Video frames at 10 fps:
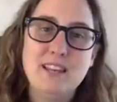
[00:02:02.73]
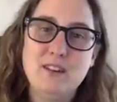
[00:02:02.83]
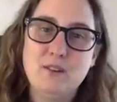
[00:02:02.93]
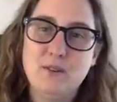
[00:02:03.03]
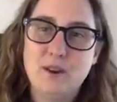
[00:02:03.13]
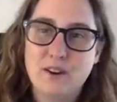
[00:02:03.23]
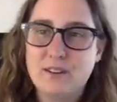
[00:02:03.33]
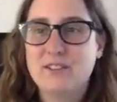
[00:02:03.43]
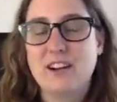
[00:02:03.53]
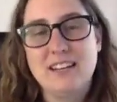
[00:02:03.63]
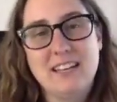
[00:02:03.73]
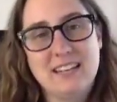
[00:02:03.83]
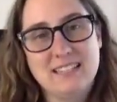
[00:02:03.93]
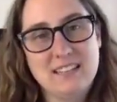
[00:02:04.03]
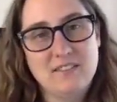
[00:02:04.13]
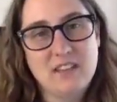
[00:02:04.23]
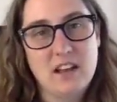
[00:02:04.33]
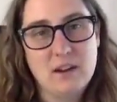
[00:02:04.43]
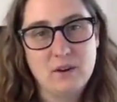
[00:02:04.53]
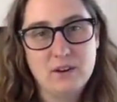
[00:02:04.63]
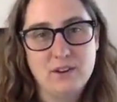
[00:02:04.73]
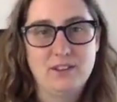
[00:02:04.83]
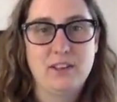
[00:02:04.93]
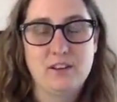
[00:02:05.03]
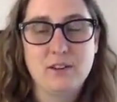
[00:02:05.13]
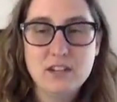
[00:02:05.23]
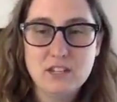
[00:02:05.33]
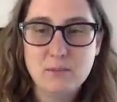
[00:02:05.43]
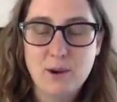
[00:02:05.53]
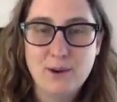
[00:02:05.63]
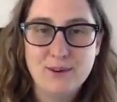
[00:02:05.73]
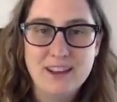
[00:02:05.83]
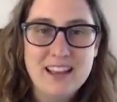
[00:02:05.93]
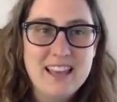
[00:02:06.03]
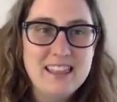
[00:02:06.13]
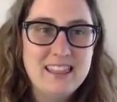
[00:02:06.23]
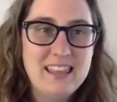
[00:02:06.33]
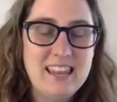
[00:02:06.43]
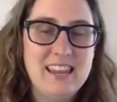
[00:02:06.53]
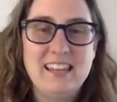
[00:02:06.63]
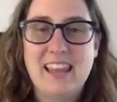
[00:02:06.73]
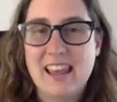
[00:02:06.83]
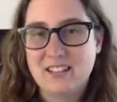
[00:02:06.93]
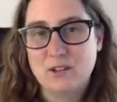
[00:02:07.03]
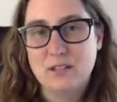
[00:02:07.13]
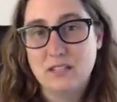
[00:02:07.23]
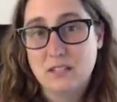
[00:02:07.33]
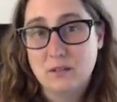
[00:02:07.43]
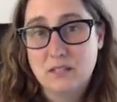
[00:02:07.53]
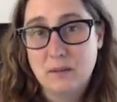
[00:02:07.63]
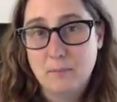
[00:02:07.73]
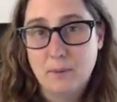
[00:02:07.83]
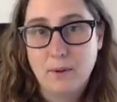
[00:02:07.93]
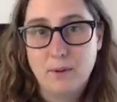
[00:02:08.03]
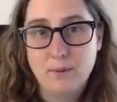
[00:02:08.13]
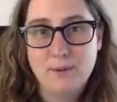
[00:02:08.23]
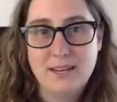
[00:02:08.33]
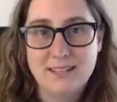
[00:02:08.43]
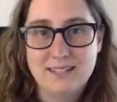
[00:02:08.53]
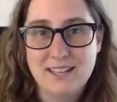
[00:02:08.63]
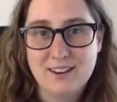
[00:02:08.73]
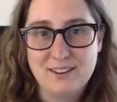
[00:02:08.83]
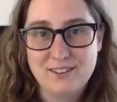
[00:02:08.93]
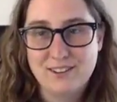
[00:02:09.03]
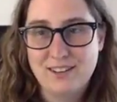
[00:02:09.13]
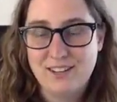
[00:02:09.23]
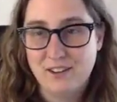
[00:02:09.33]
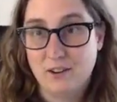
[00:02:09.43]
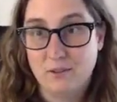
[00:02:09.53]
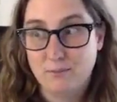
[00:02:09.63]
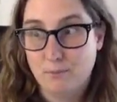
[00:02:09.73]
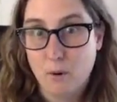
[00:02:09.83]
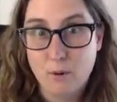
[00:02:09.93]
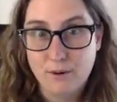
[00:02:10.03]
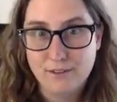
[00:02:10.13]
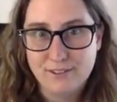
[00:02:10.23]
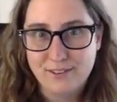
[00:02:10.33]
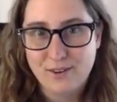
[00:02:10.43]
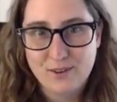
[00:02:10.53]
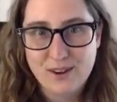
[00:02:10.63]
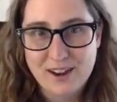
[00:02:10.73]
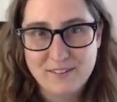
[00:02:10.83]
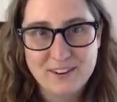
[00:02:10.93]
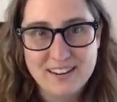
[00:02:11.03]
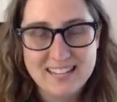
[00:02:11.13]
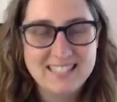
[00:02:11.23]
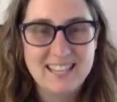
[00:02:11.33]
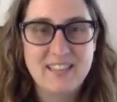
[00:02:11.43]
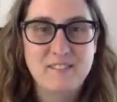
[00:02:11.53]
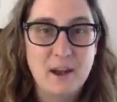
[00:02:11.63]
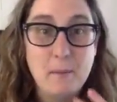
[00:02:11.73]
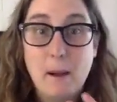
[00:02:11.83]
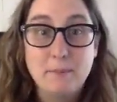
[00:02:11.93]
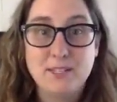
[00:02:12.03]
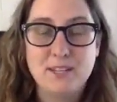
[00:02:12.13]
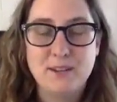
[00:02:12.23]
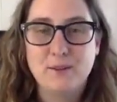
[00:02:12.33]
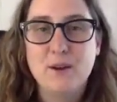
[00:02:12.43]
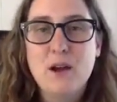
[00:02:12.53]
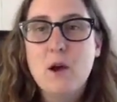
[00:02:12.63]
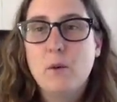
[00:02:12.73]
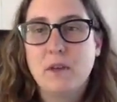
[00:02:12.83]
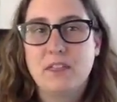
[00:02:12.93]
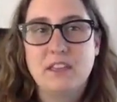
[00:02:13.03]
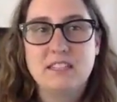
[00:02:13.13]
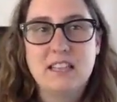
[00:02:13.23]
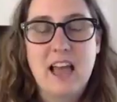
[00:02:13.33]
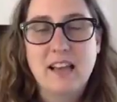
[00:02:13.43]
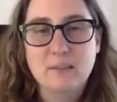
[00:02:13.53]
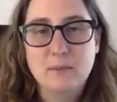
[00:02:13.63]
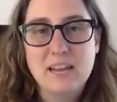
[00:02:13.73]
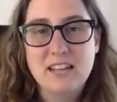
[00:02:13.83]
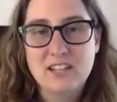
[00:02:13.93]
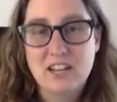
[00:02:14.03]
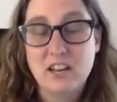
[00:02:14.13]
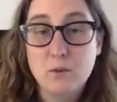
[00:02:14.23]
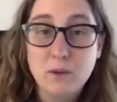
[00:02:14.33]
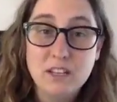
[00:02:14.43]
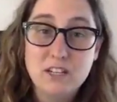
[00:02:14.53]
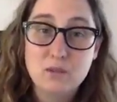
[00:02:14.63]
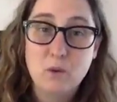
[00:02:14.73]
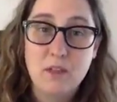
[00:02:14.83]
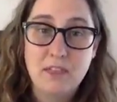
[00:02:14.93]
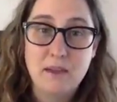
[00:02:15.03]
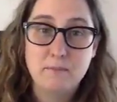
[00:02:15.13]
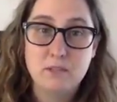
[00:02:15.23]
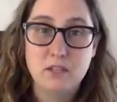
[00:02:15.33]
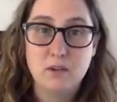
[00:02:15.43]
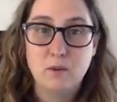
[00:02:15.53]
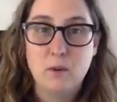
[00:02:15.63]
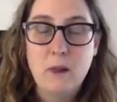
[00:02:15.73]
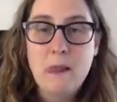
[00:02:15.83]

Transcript: you are trying to get stuff done or you're in the creation mode, and the answer isn't so simple because they're, bored or whatever it is that they've come up to you with this explanation. And you really just want them to,